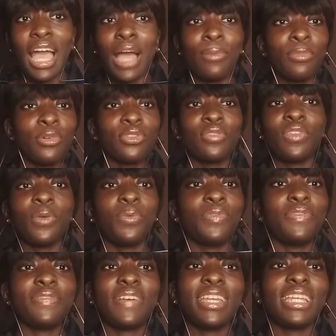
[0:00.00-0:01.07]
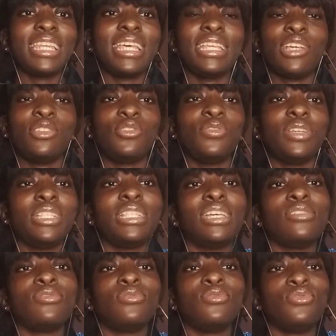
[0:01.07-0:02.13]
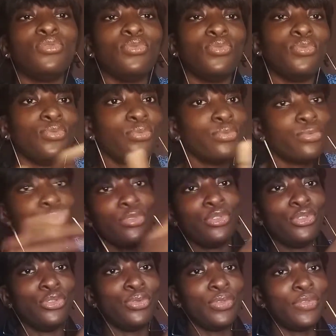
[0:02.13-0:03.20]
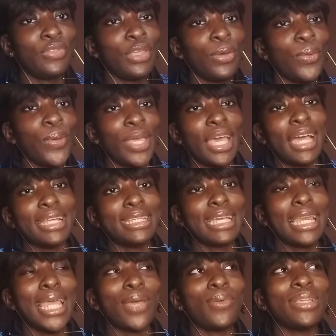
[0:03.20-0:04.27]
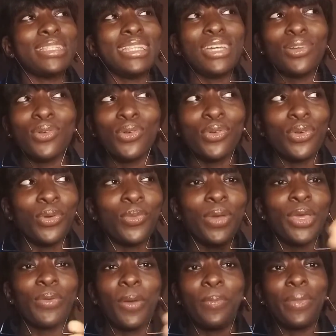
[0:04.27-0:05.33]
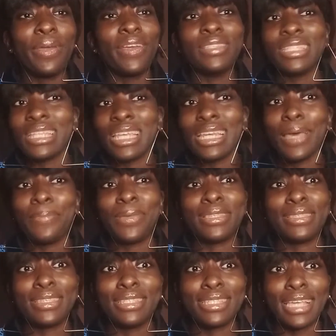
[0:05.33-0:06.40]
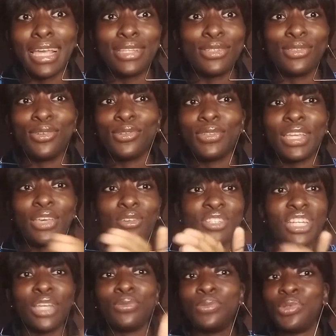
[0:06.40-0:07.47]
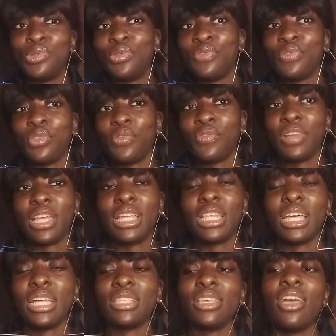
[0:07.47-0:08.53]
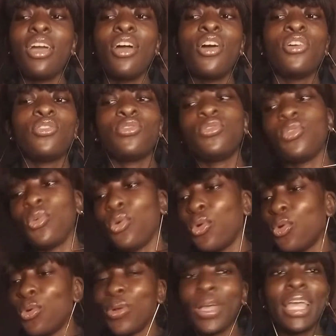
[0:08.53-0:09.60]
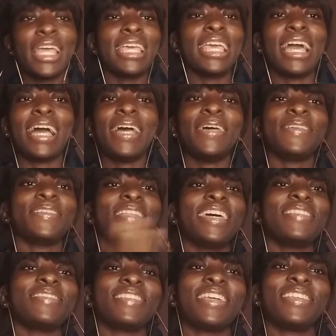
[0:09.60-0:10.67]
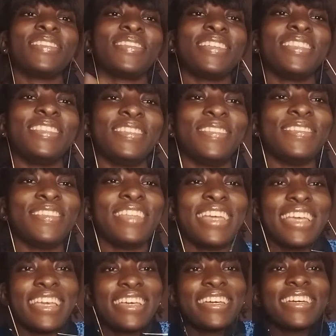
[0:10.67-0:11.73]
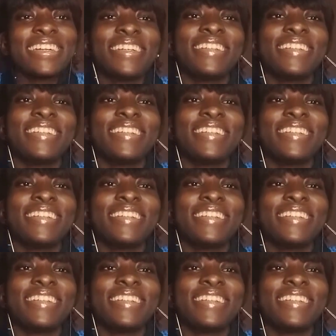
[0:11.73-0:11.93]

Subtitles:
and most of them, if you find out that their children tend to drift away, and they're like, where did they go wrong? When you were parenting on that person's child, you don't know that your child will drift off like that. So yeah, so that's what I just wanted to like